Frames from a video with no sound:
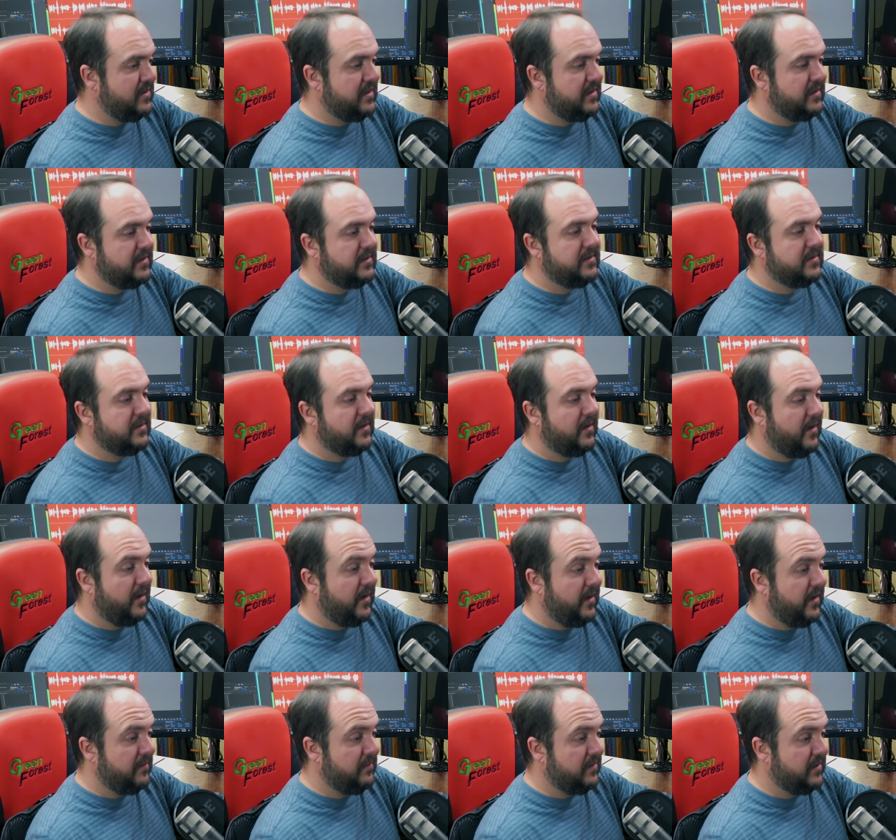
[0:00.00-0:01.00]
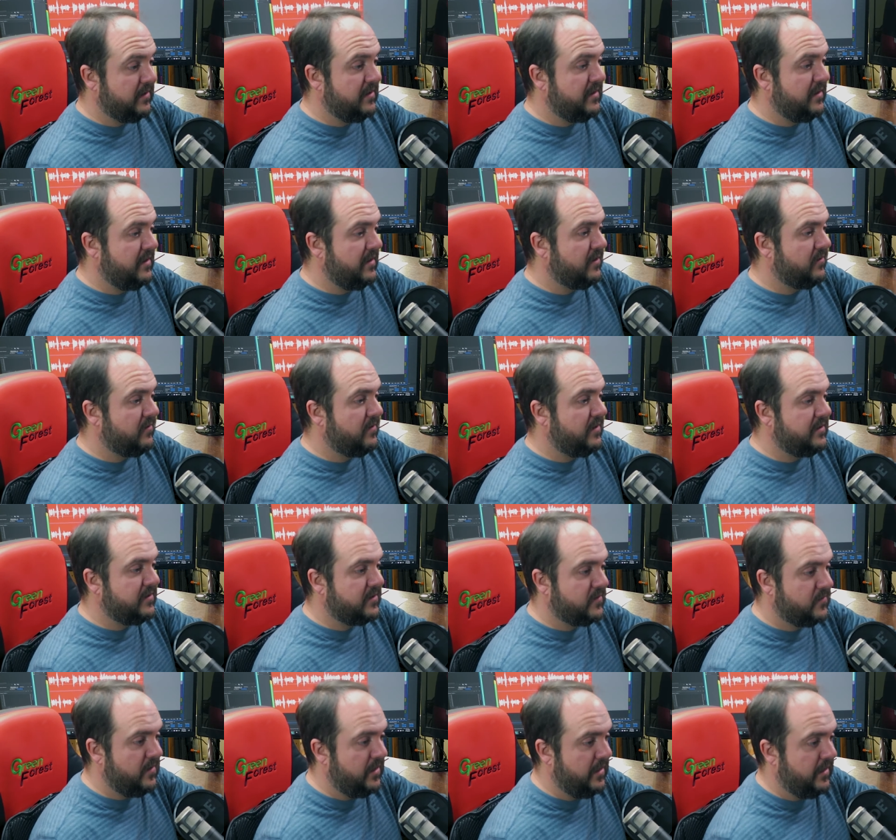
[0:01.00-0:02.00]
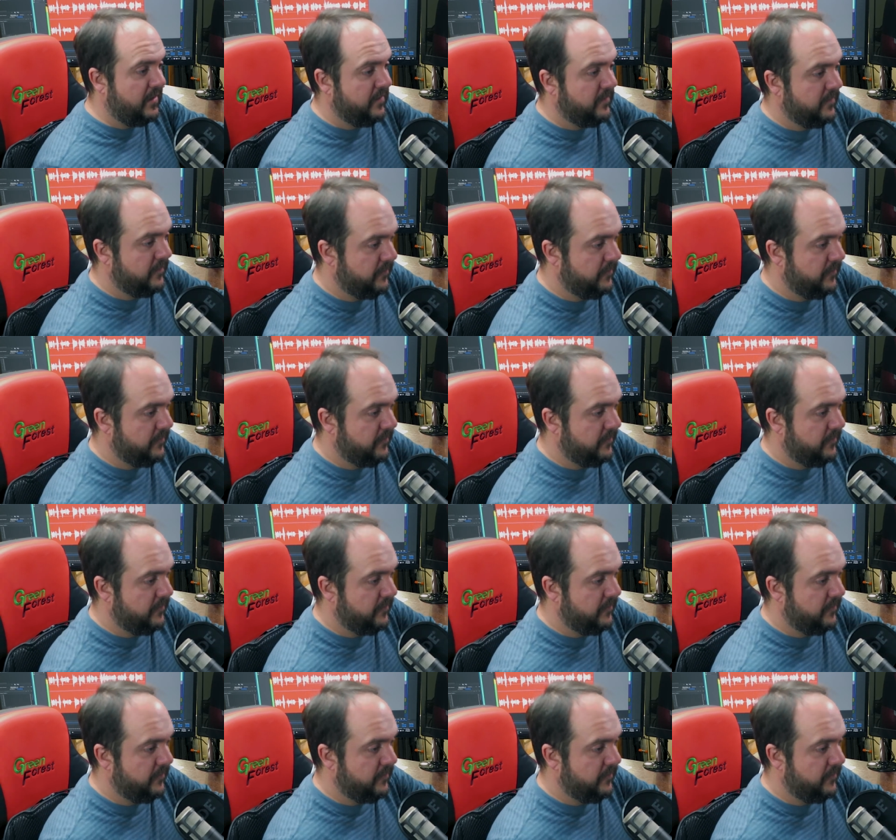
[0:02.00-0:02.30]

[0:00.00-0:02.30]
this, I am going to need a green screen.